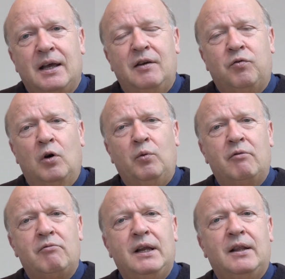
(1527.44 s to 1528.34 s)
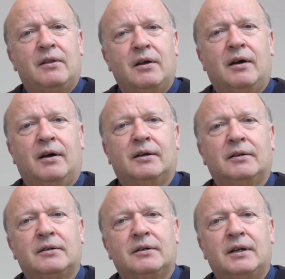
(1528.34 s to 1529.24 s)
If what we read there
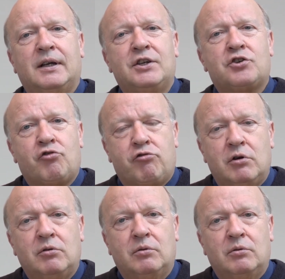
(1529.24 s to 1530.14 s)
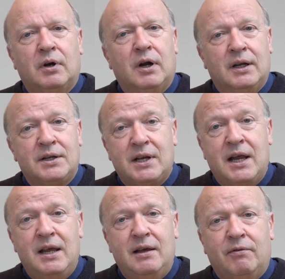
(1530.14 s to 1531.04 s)
is true, and I
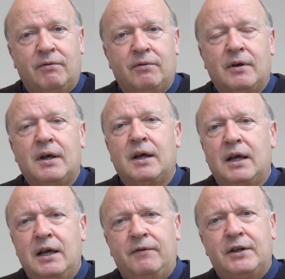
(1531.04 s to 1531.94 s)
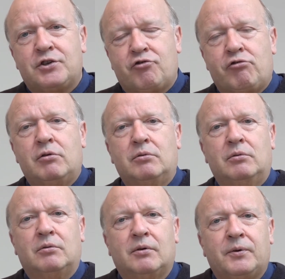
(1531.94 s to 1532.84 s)
say if it's
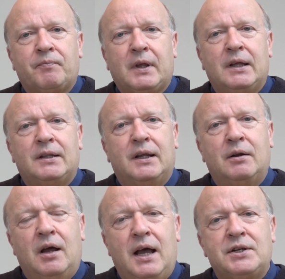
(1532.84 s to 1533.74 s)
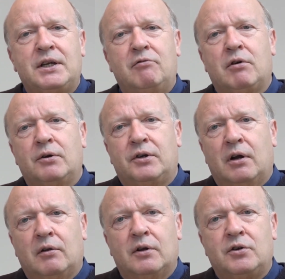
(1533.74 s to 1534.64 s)
true, then as he rode
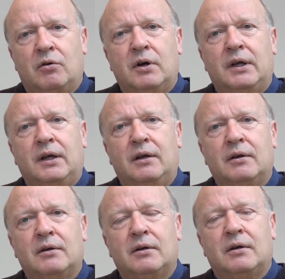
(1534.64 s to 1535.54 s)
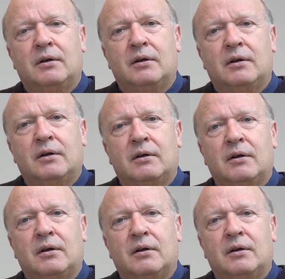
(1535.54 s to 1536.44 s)
down on the donkey,
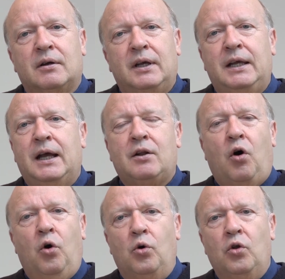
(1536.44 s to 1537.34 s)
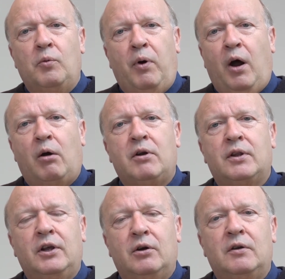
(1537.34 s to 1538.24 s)
he had all the power in
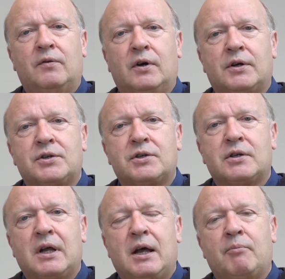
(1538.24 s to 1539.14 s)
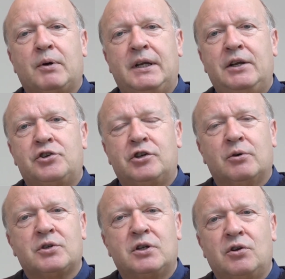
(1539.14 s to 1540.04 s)
the universe, but he'd
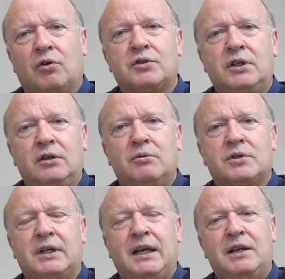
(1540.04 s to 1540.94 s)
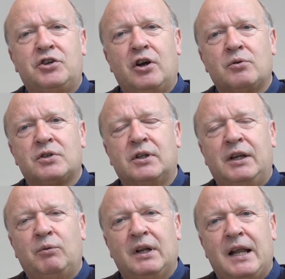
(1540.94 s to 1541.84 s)
chosen not to use it. He'd chosen that
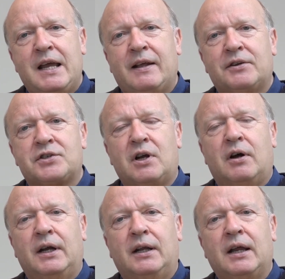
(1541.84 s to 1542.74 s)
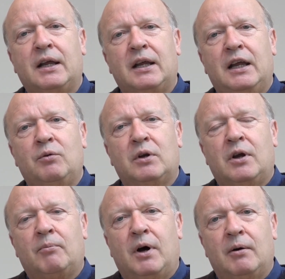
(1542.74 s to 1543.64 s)
he would lay that aside. He would
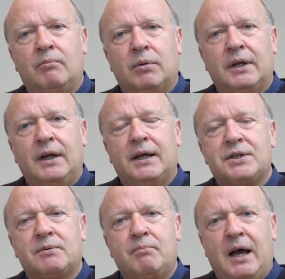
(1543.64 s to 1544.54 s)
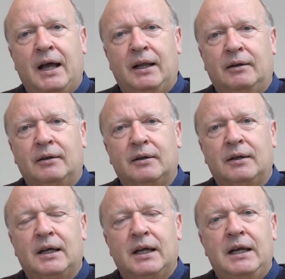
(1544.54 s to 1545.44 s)
come humbly as a man.
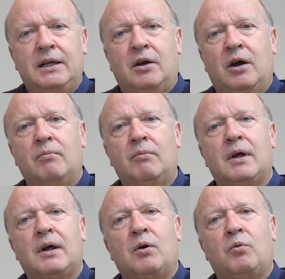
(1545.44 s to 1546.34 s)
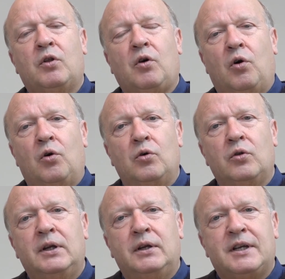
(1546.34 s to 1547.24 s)
He'd come with all
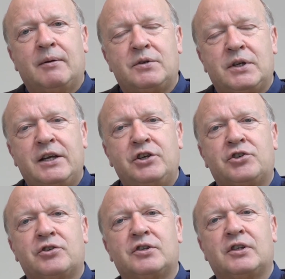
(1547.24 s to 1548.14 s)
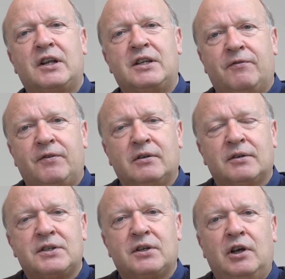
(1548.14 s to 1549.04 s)
the temptations and the
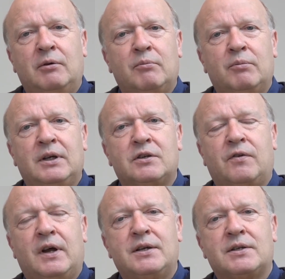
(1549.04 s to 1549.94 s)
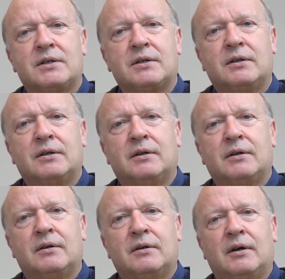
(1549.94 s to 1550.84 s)
difficulties that human beings face,
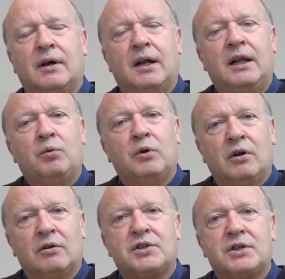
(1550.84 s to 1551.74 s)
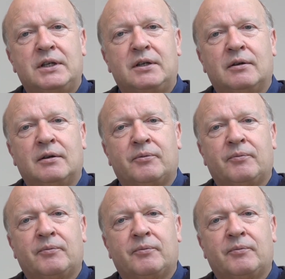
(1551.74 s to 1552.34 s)
and he would not sin.